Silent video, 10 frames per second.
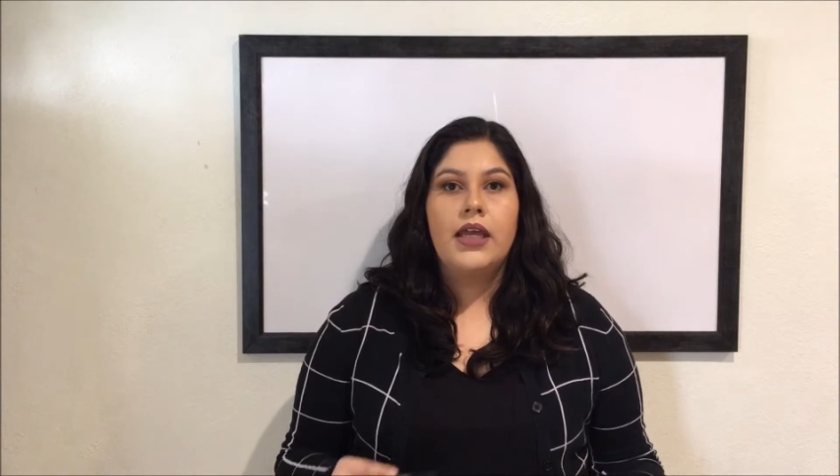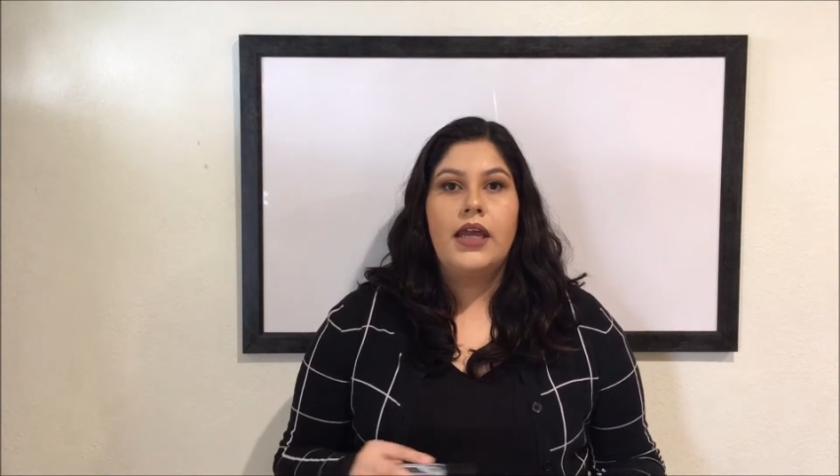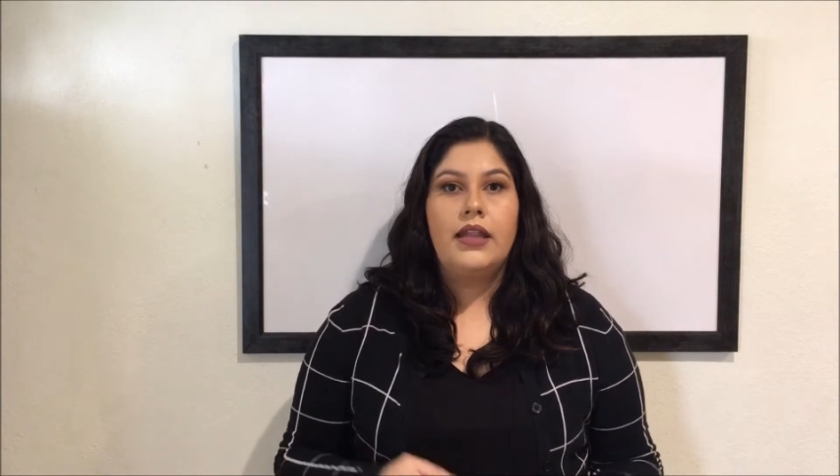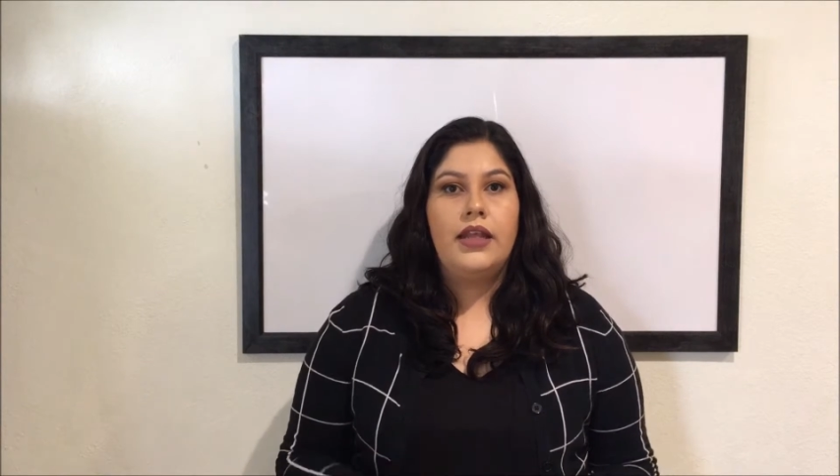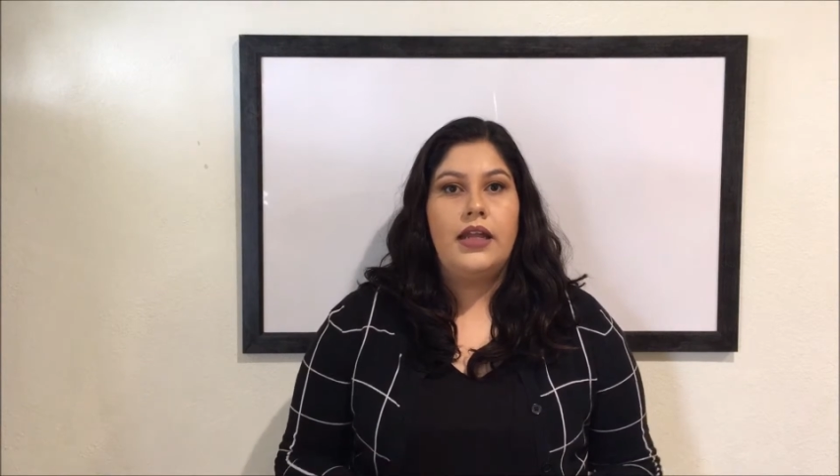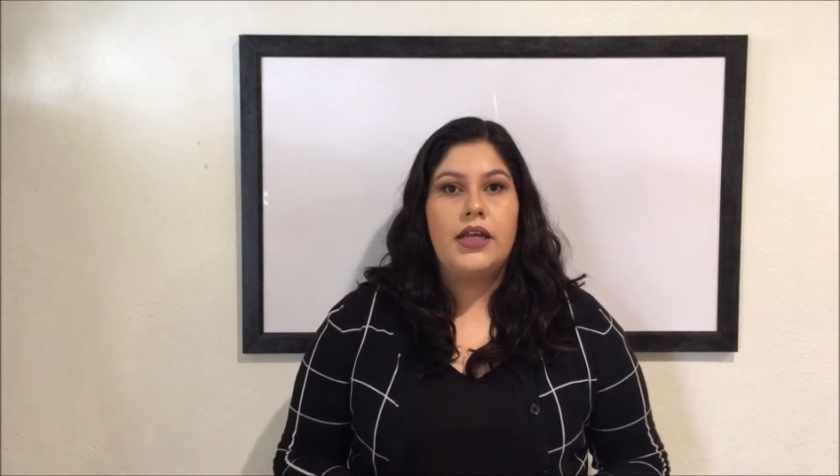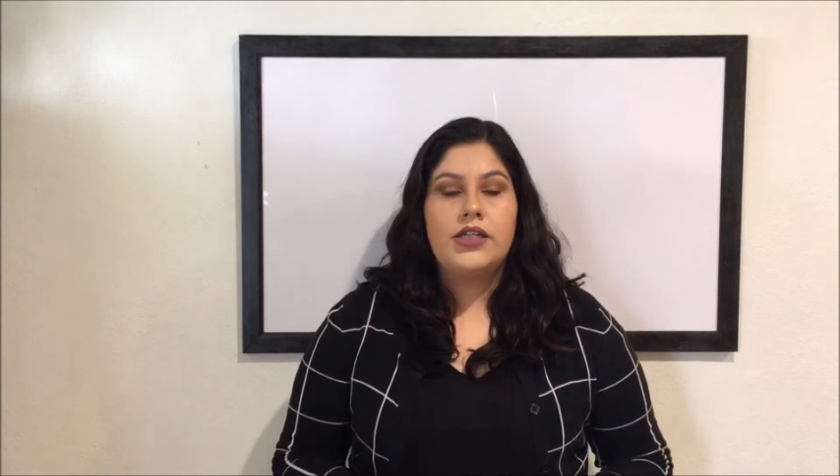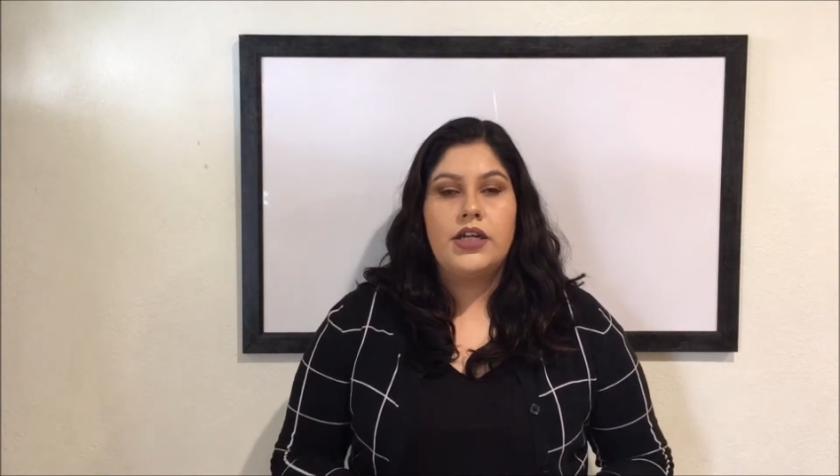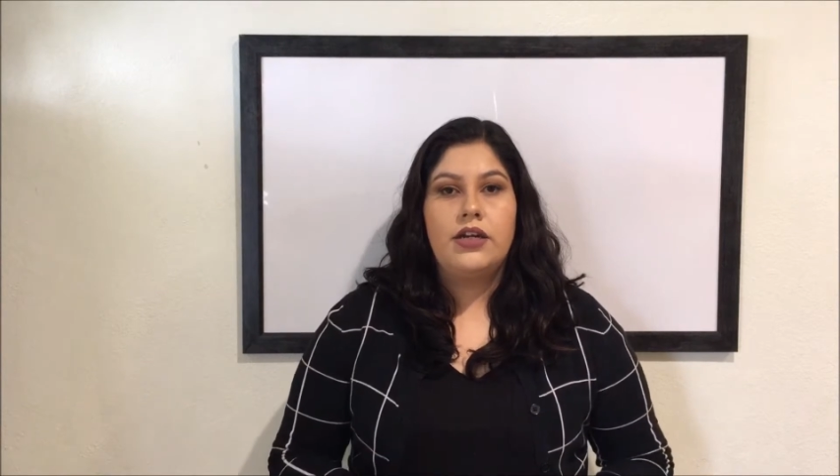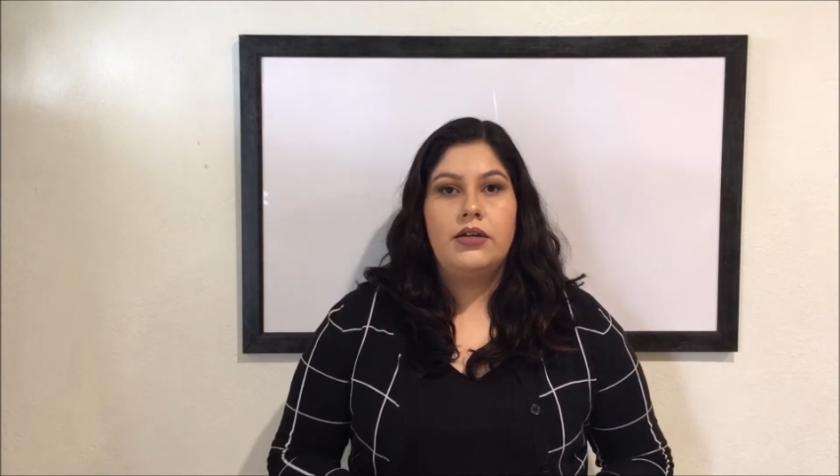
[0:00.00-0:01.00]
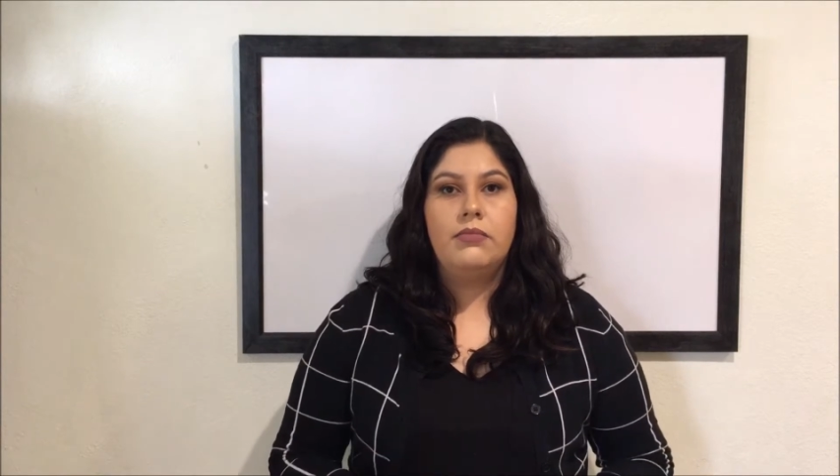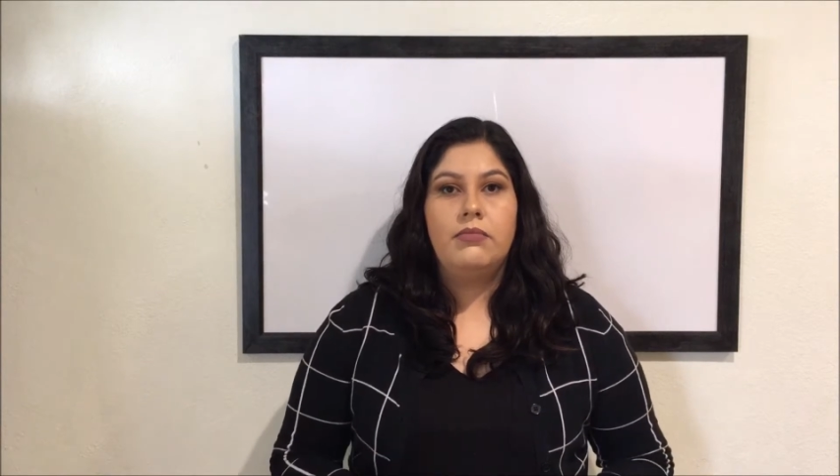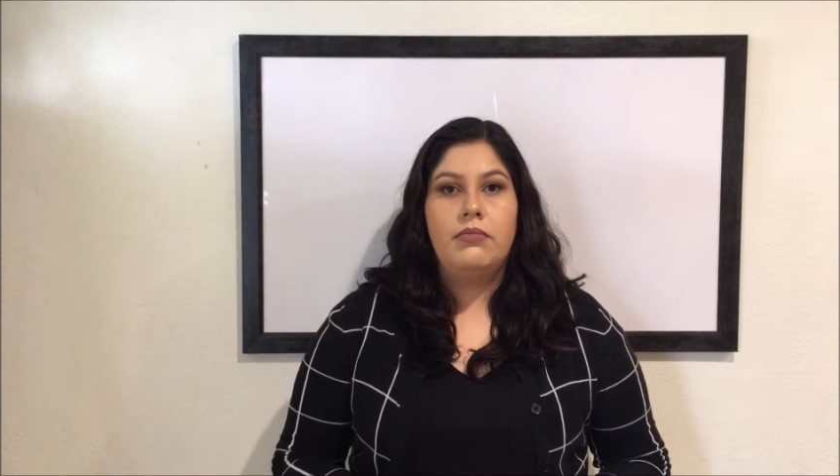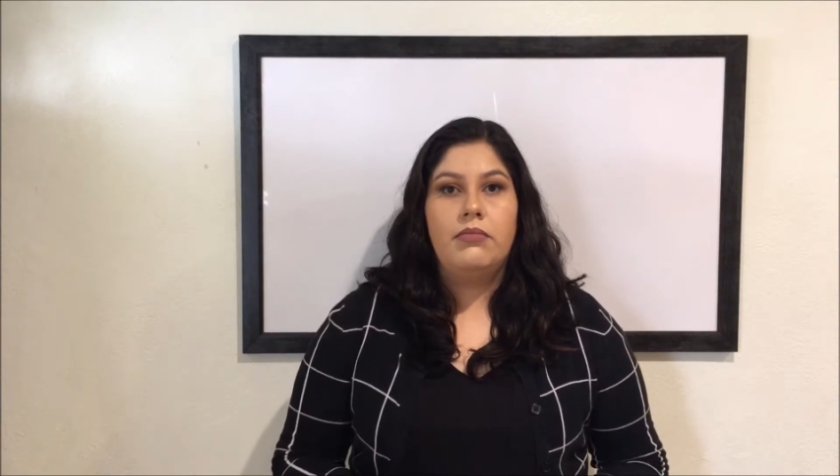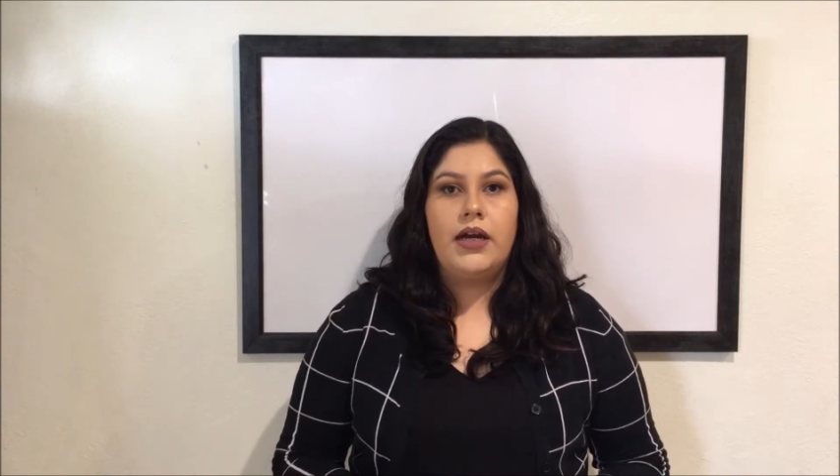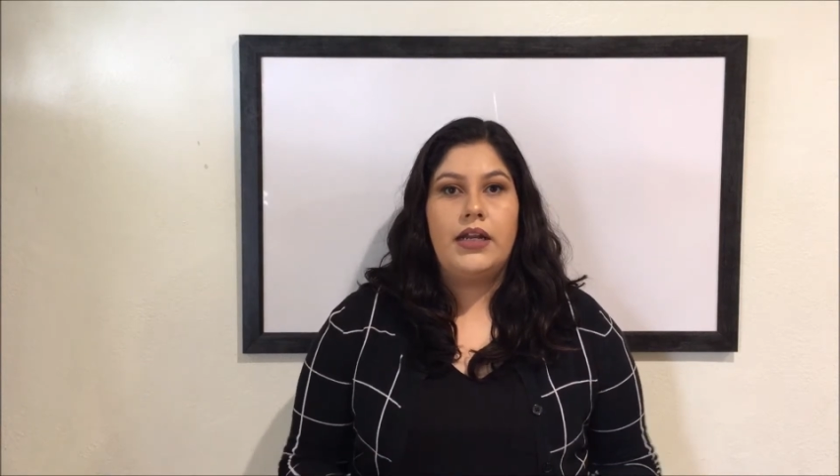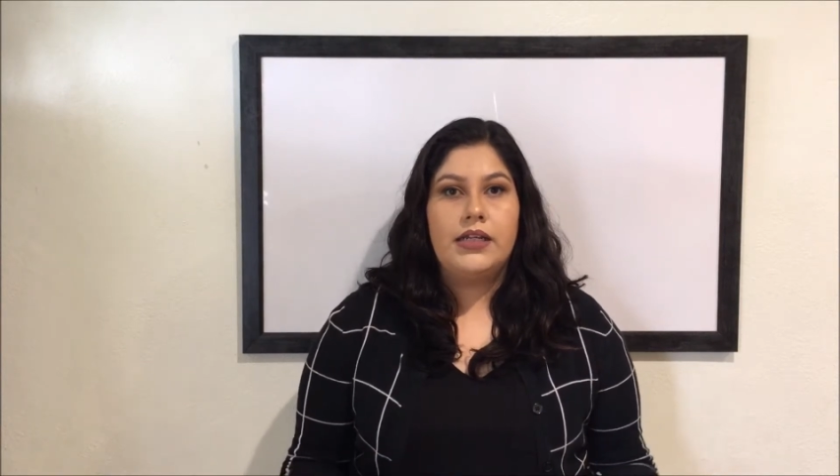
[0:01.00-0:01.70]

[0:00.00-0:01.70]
And then I shared an